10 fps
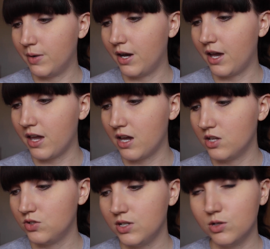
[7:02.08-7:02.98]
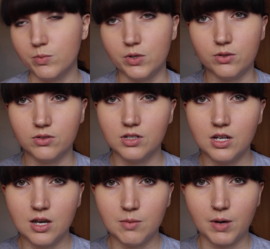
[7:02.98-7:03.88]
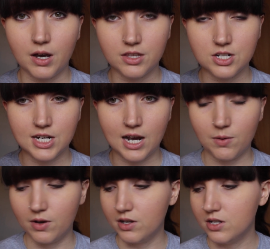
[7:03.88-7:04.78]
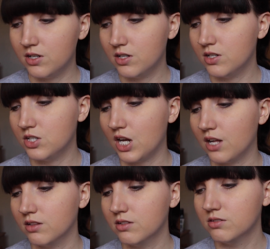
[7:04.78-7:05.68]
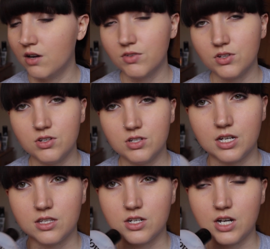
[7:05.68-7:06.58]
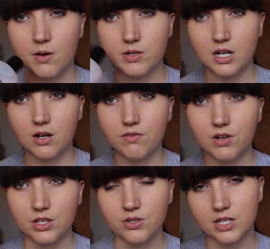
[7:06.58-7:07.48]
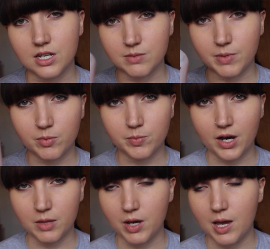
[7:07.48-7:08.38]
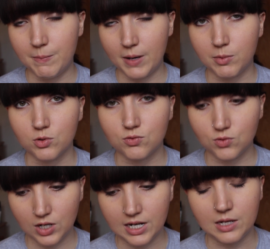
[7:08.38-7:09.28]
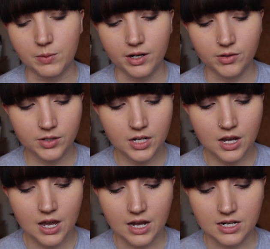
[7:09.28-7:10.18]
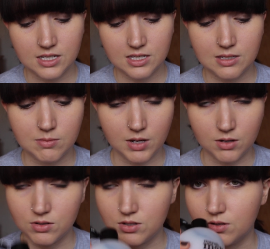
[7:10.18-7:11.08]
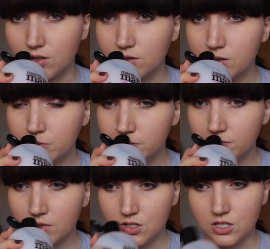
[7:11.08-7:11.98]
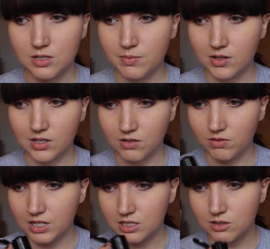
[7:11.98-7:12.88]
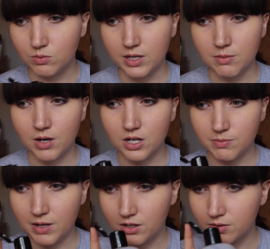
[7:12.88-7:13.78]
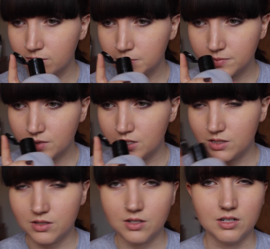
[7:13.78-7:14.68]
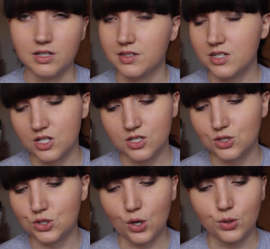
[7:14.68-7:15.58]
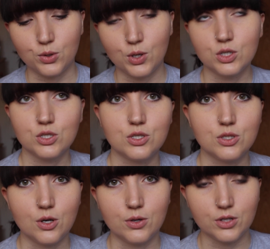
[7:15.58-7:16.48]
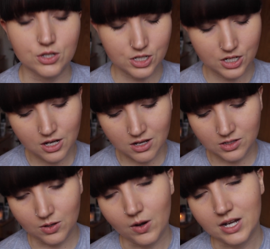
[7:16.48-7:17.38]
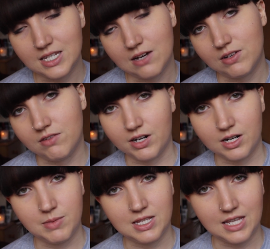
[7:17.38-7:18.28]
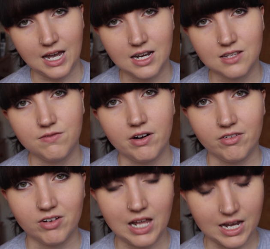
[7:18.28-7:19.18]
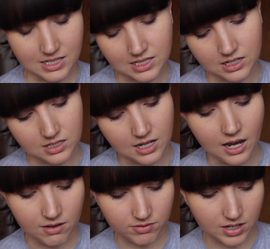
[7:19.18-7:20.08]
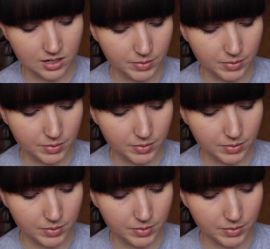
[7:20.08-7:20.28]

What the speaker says: by Treacle Bath and Shower Gel. I've not it as a shower gel, I've only used it as a bubble bath, but it bubbles really well and it smells so good. It just smells like really sweet marshmallow. Yeah, just so good. So I definitely recommend that, and it's very relaxing to have in a